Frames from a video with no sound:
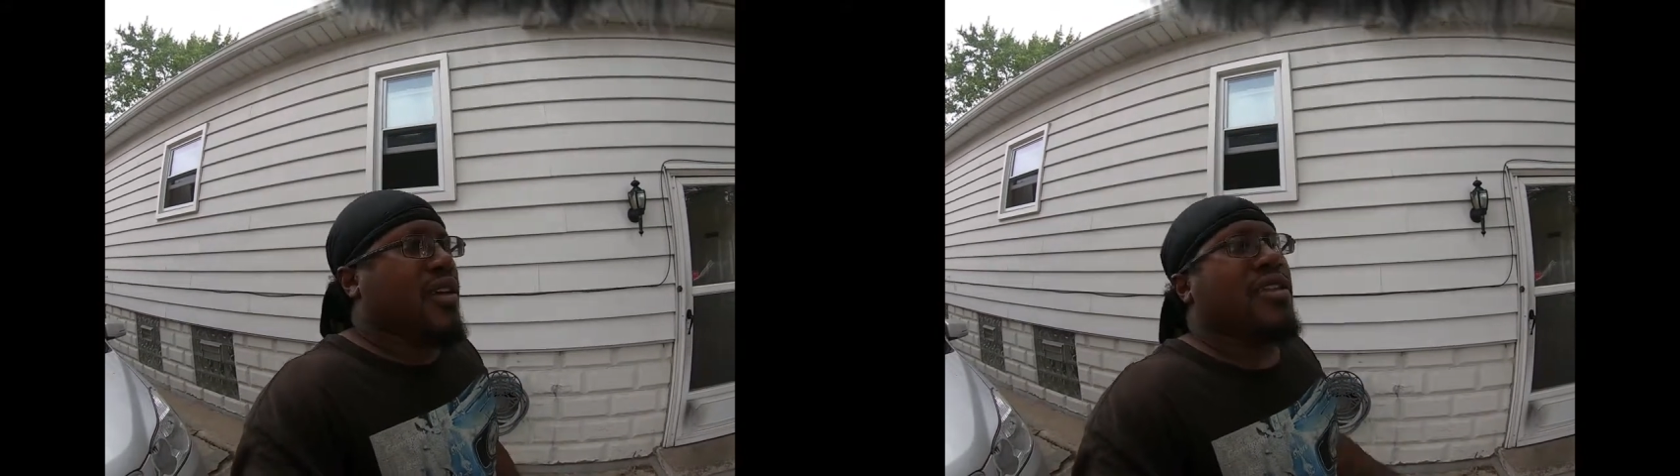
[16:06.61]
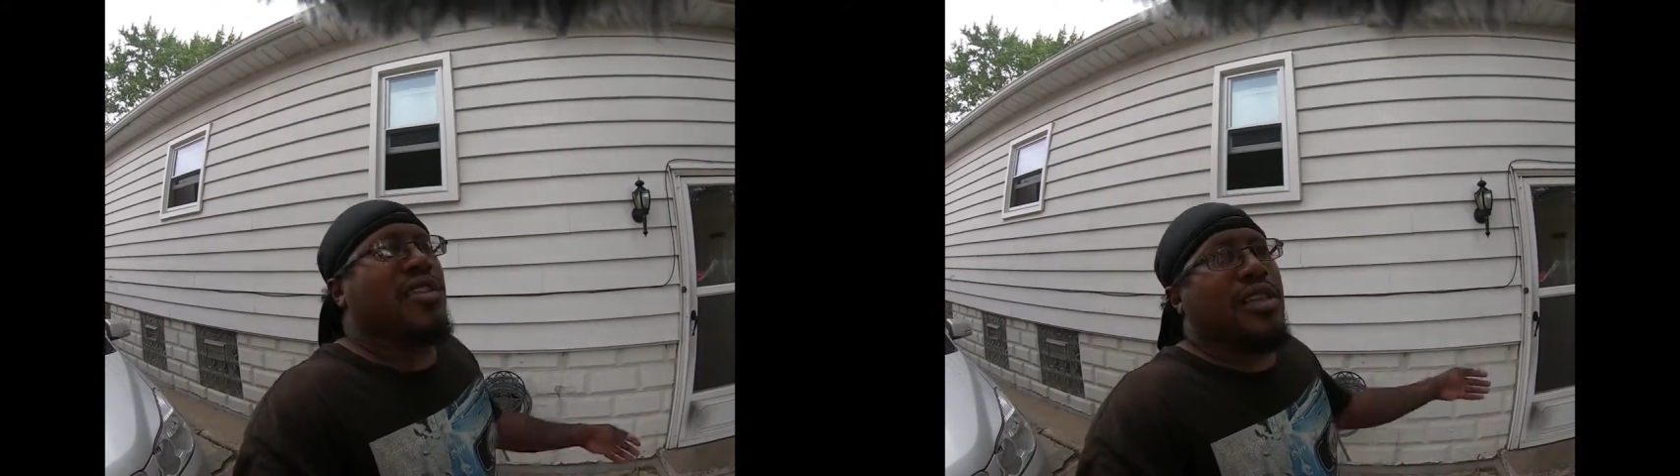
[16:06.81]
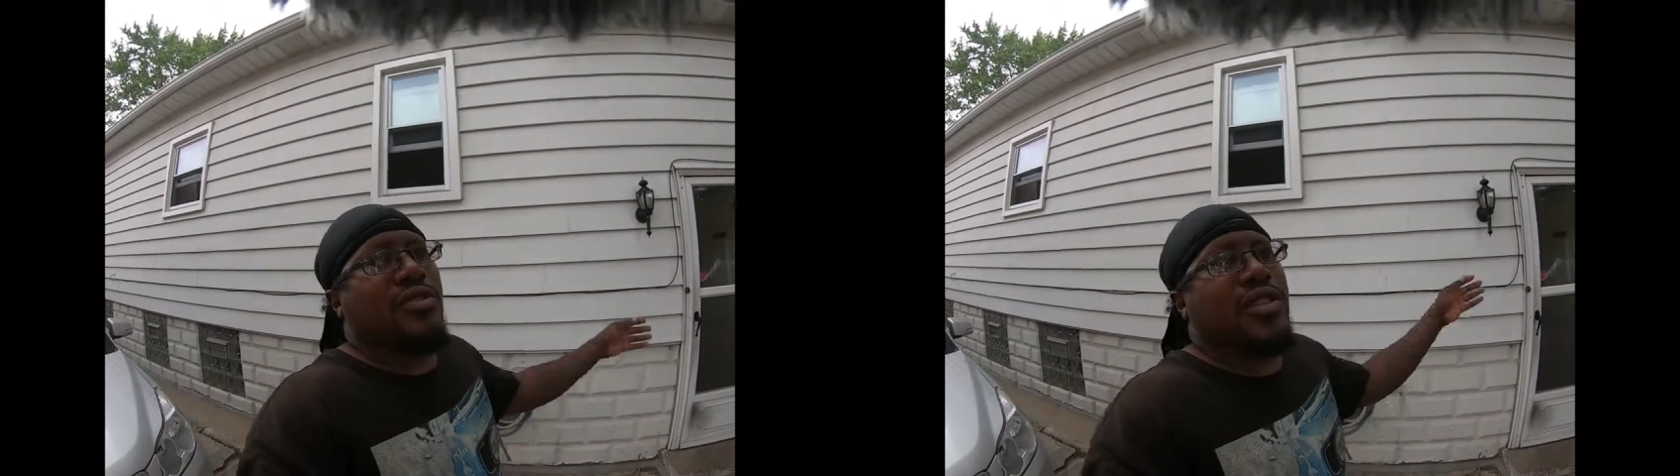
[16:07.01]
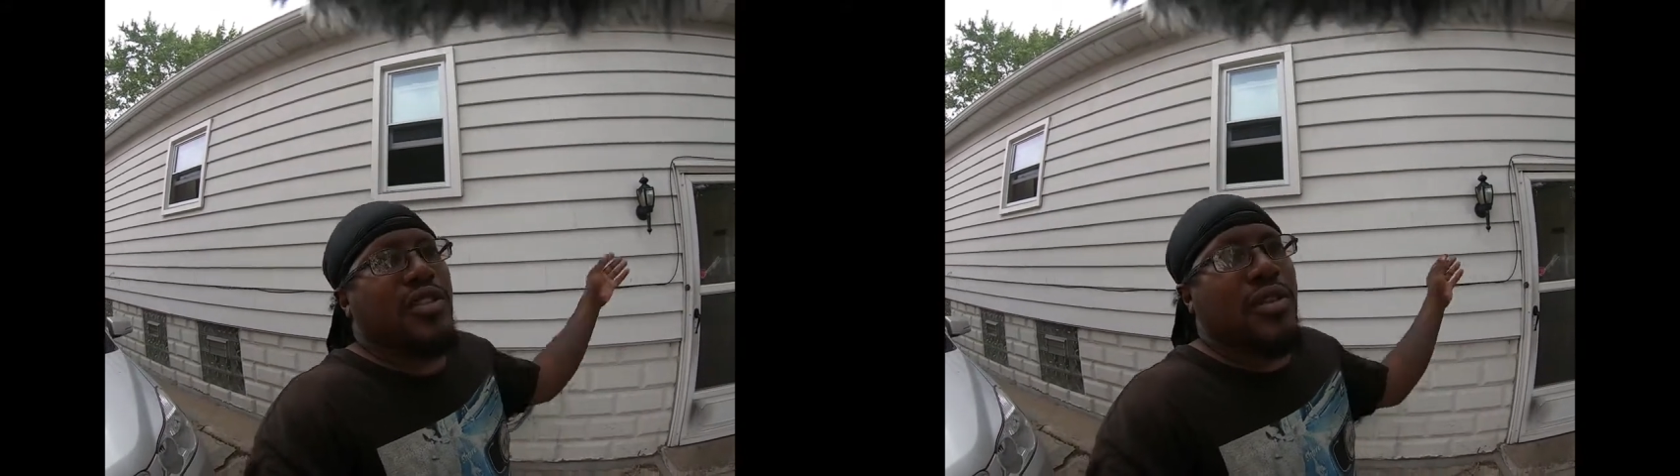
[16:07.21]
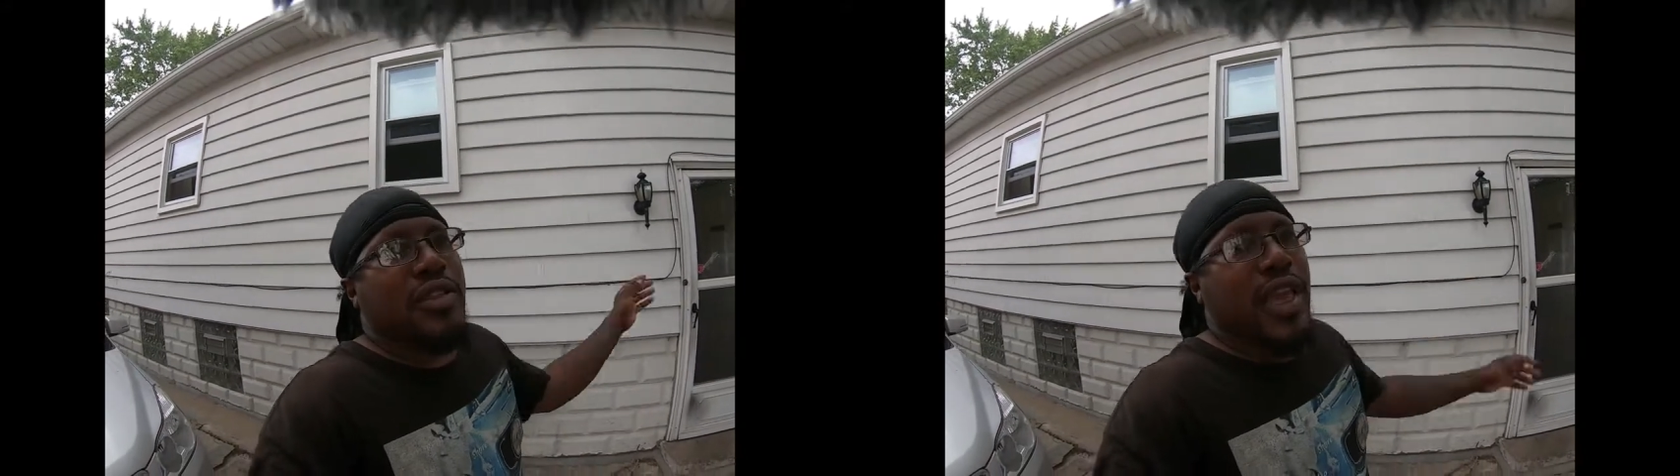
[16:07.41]
Because I do
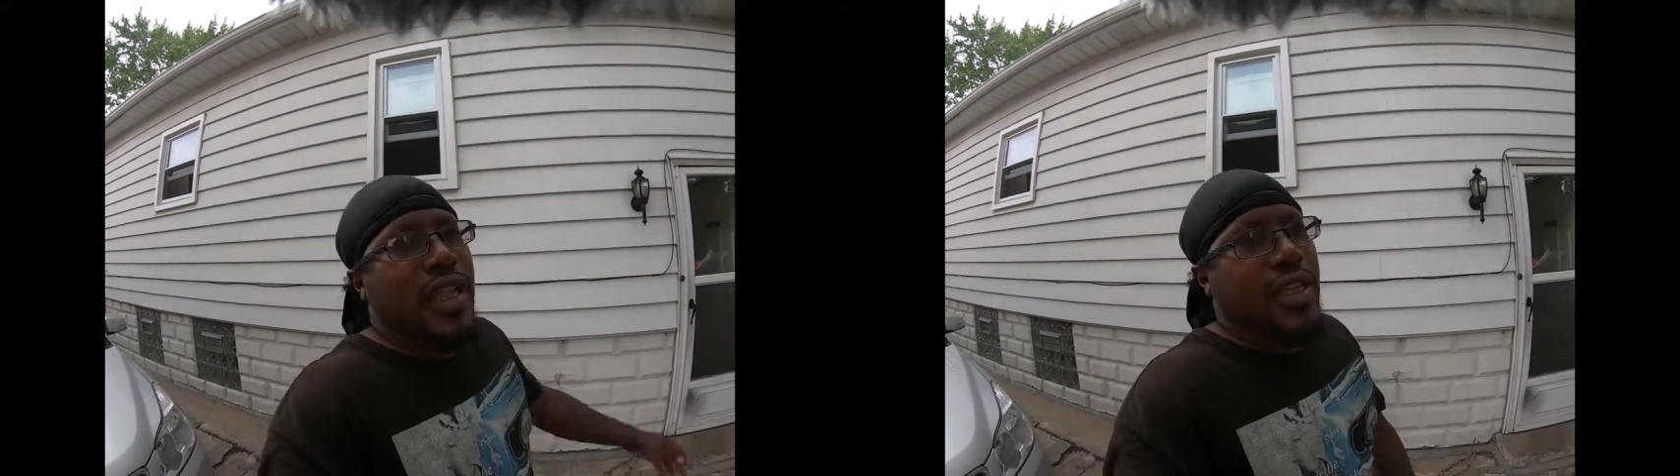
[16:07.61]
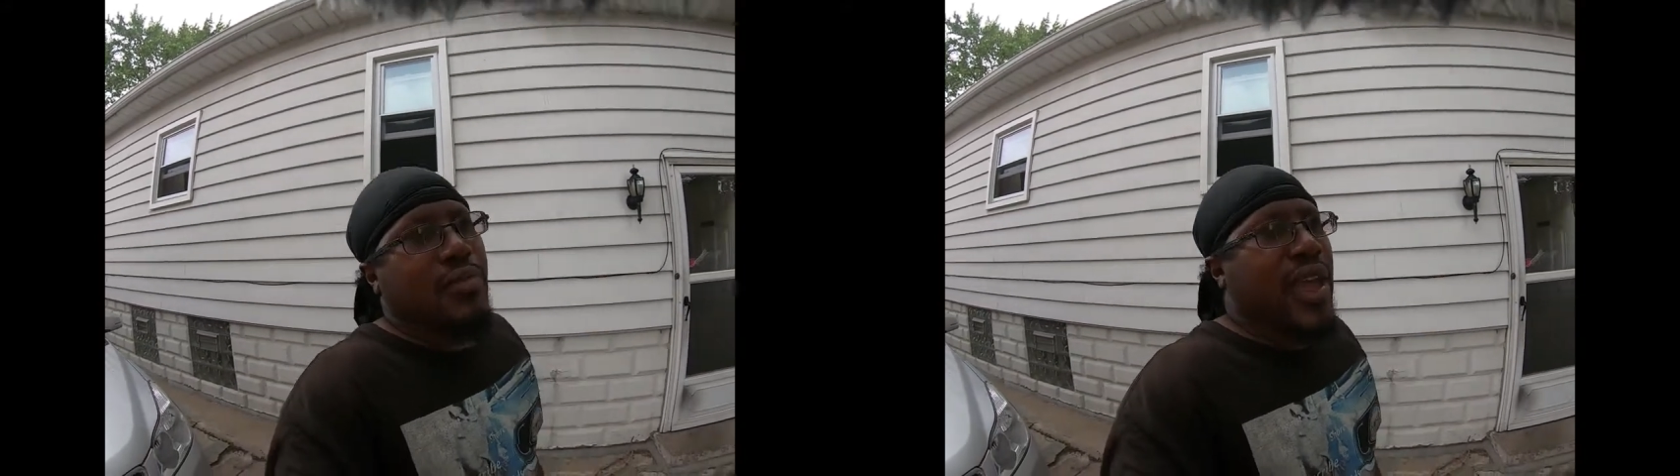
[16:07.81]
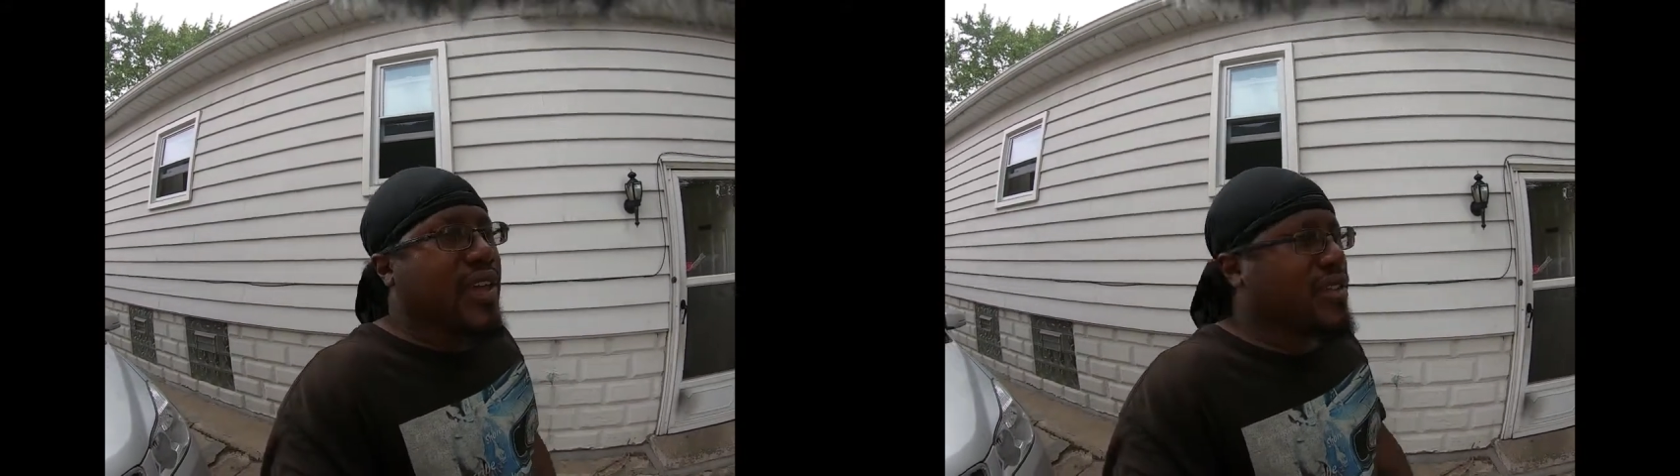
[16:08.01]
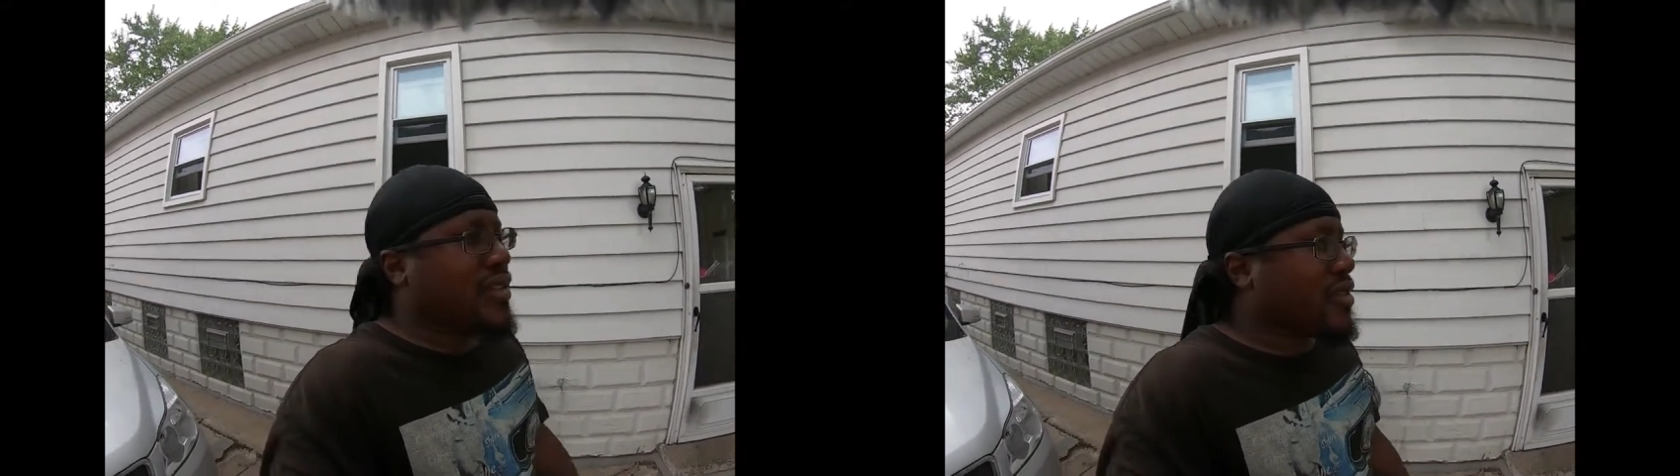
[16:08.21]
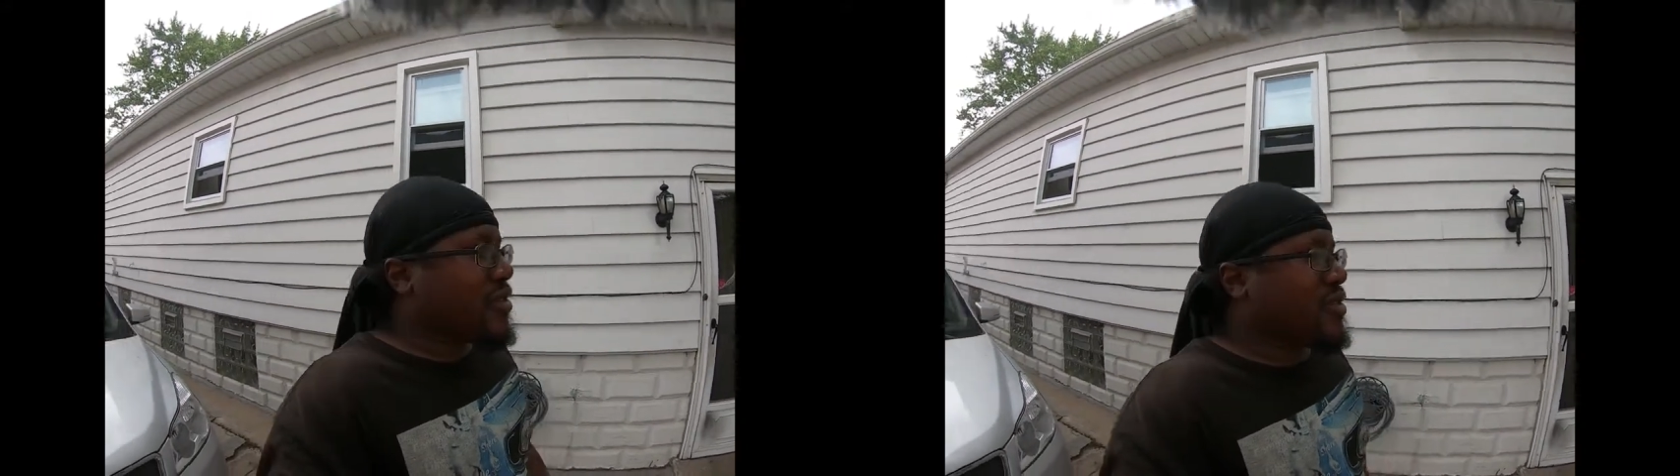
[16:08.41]
this on a daily
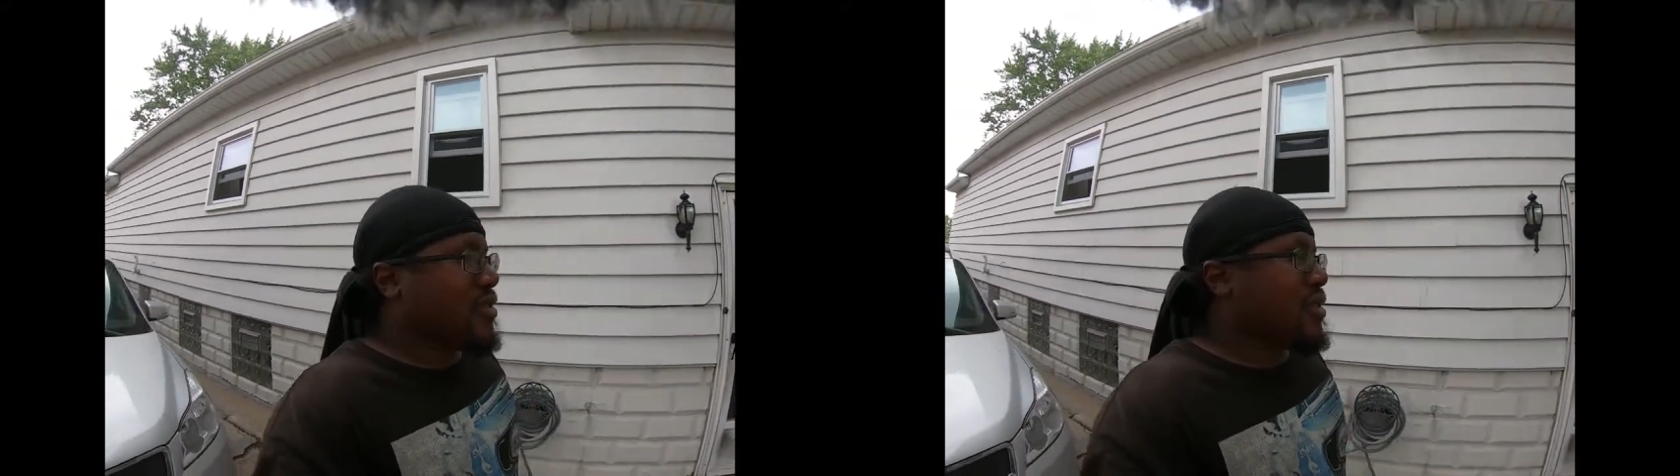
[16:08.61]
basis.